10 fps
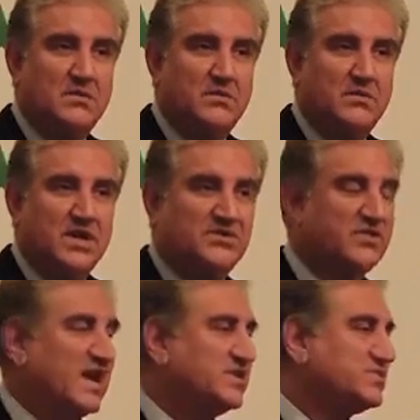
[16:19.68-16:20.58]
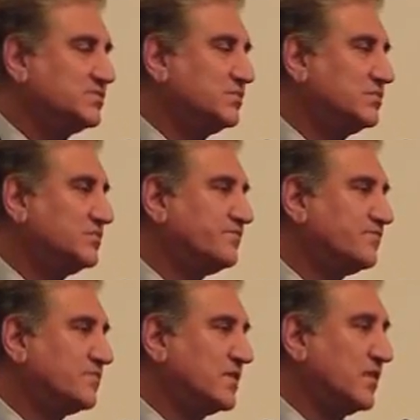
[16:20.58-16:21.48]
We are trying to
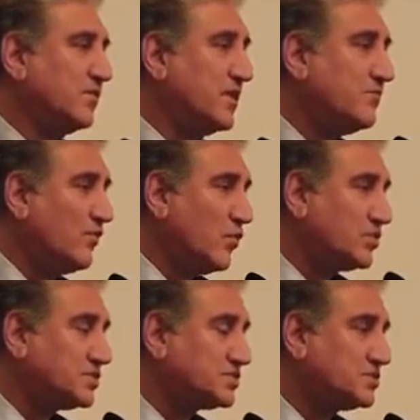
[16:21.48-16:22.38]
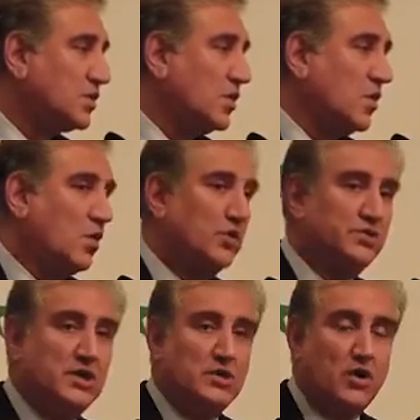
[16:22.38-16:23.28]
refocus on
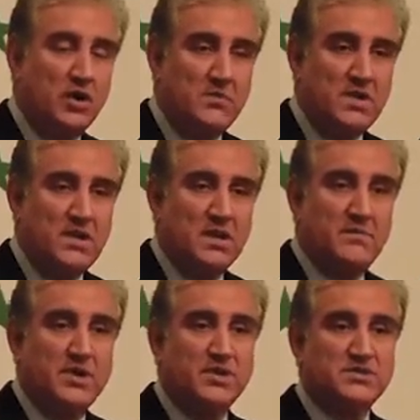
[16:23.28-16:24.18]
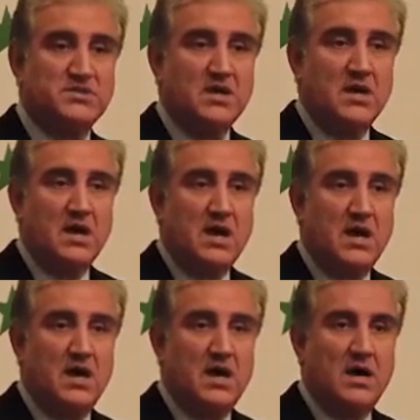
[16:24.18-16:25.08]
the economy because
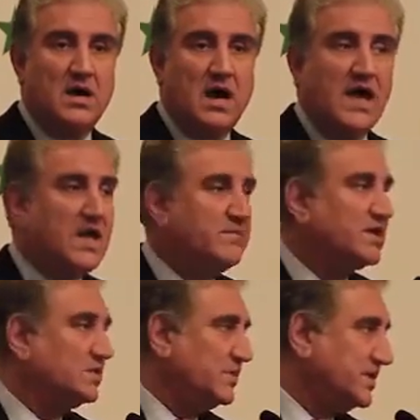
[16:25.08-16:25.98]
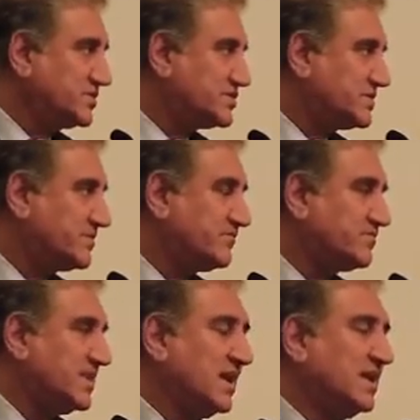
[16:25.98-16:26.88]
I am convinced
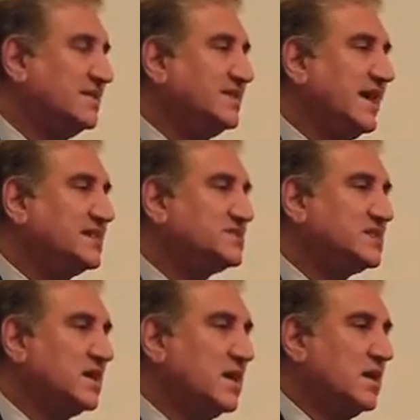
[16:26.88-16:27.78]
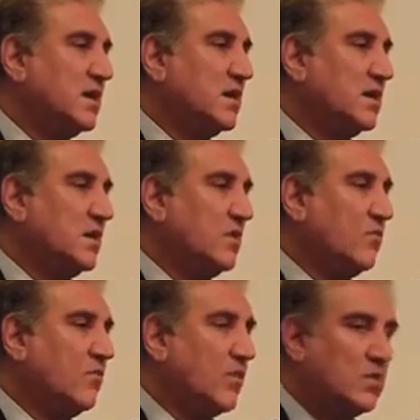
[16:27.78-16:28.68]
that
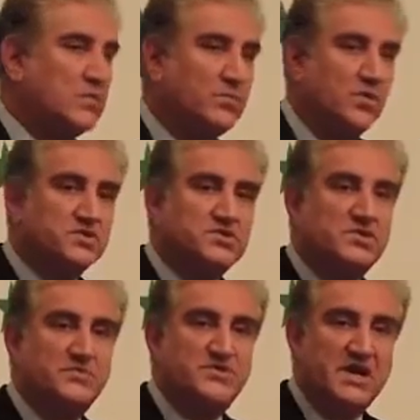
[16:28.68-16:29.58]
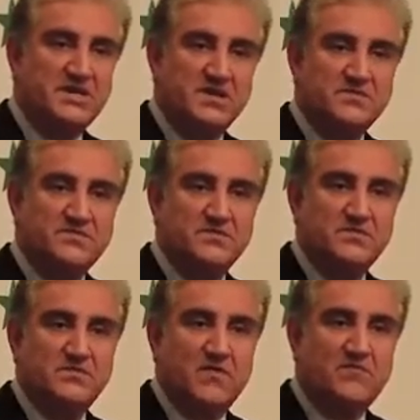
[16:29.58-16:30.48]
foreign policy objectives
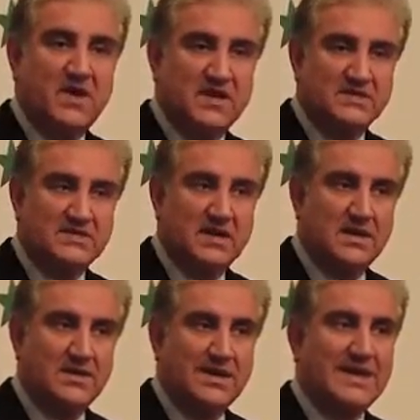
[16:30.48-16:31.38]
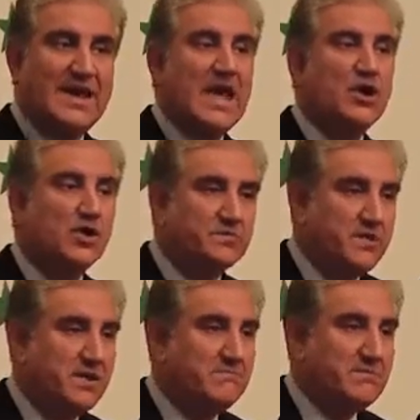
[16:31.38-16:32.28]
of Pakistan cannot be
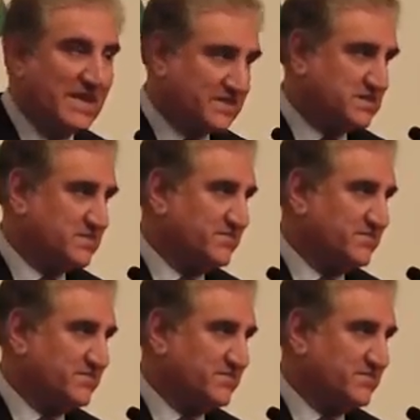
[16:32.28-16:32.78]
met